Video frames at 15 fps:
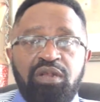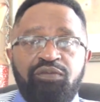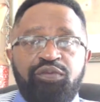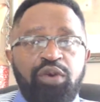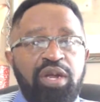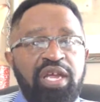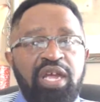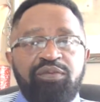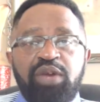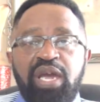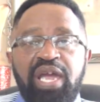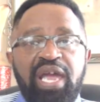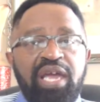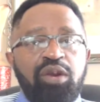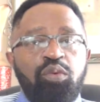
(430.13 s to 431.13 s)
For every
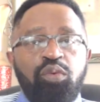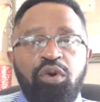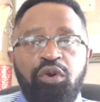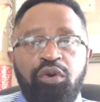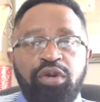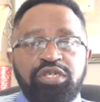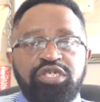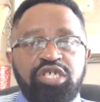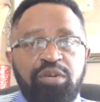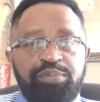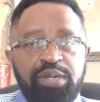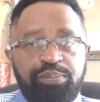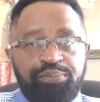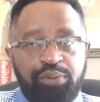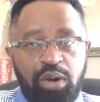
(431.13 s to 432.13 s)
idle word shall
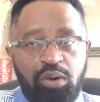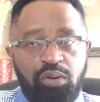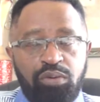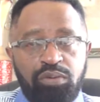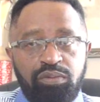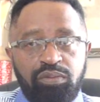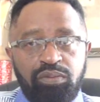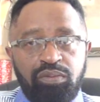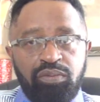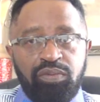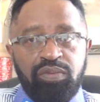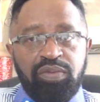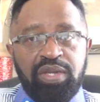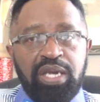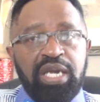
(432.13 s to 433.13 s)
be brought
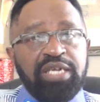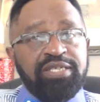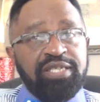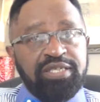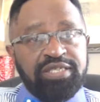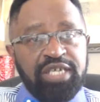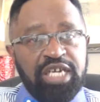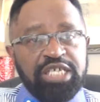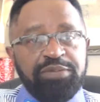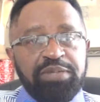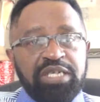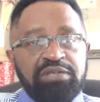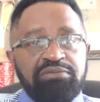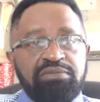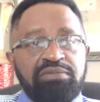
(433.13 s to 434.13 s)
into judgment.